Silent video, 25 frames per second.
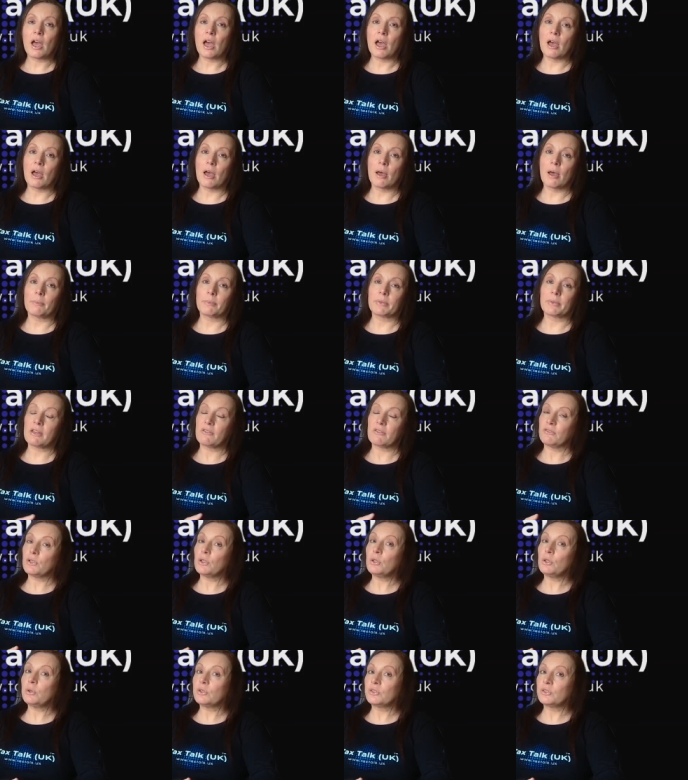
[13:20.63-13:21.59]
um, give
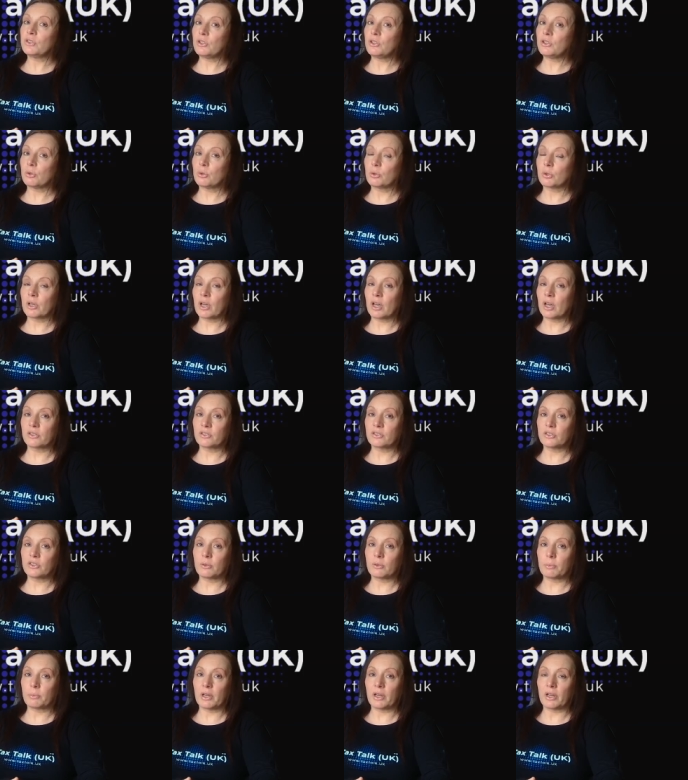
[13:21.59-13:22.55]
news to your
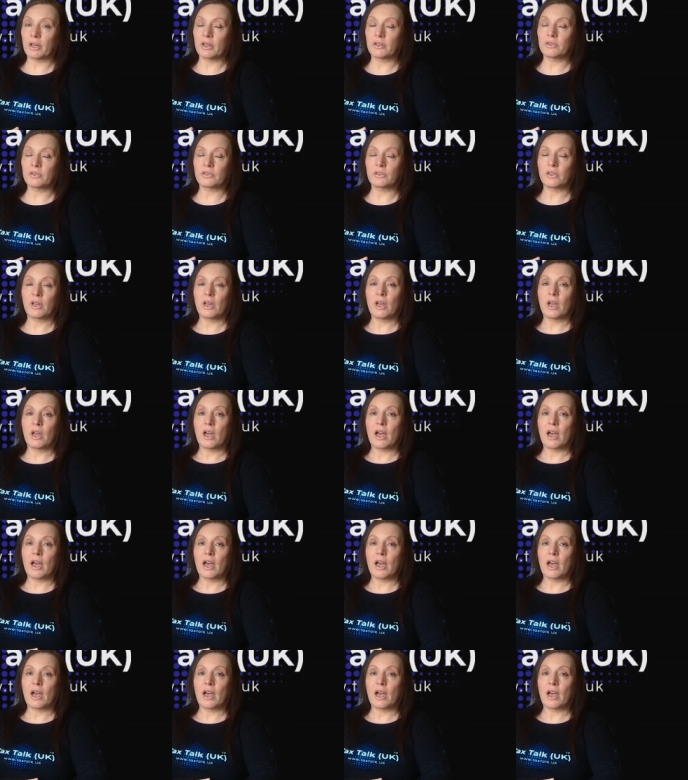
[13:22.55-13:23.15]
customers